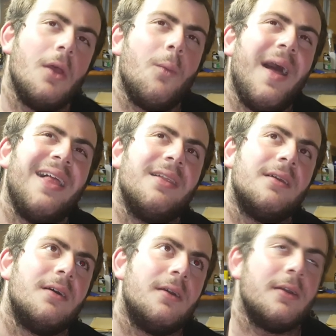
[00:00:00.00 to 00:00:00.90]
Well,
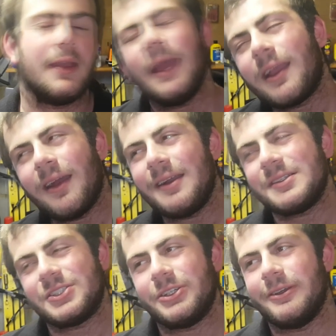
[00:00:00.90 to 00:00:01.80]
it kind
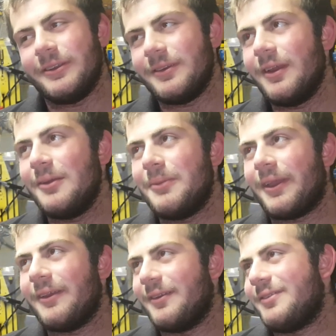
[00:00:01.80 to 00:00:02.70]
of should,
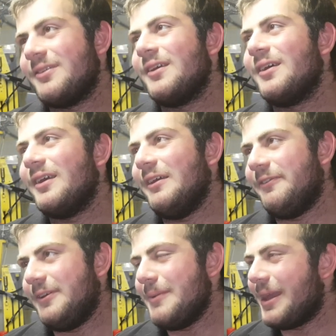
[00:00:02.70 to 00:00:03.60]
because if
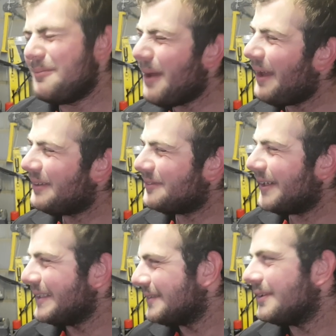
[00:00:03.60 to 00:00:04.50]
you make a bad
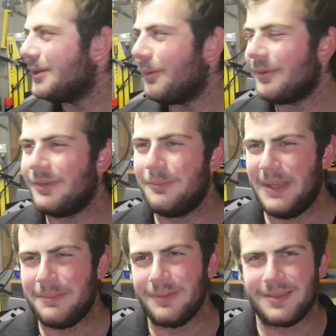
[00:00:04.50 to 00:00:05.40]
device, then you want
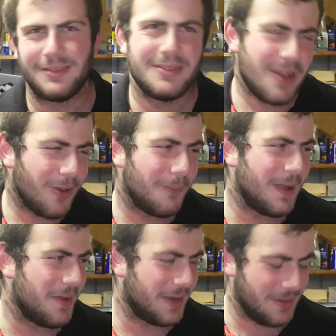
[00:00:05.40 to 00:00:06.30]
people to know
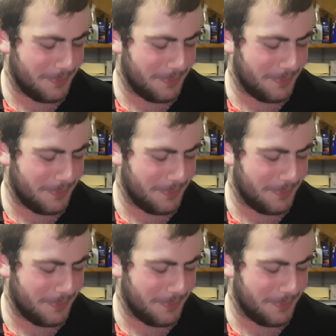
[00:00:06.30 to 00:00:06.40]
about it.